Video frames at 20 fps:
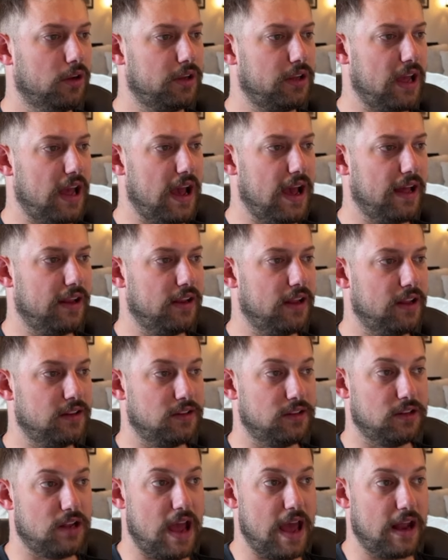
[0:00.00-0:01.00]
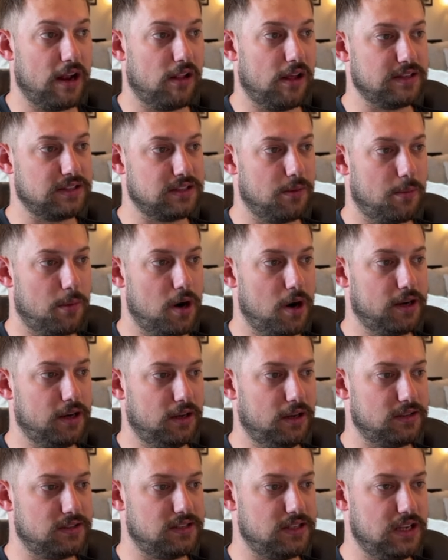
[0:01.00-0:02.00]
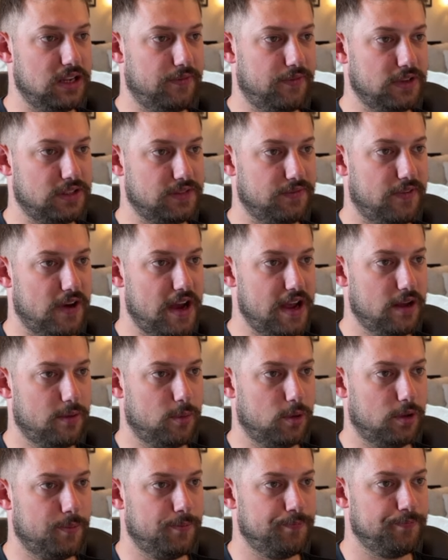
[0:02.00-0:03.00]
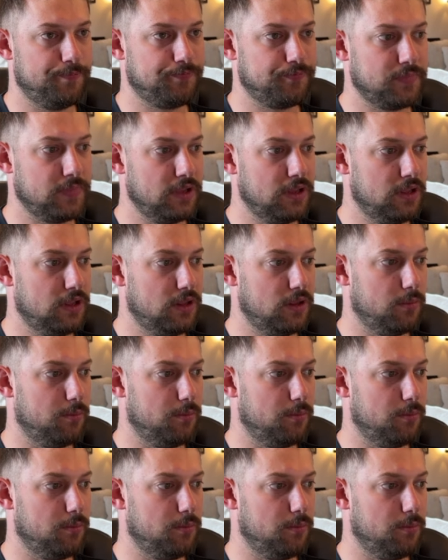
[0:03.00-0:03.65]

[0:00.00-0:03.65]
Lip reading: we got to look at and analyze the market to see if it's viable,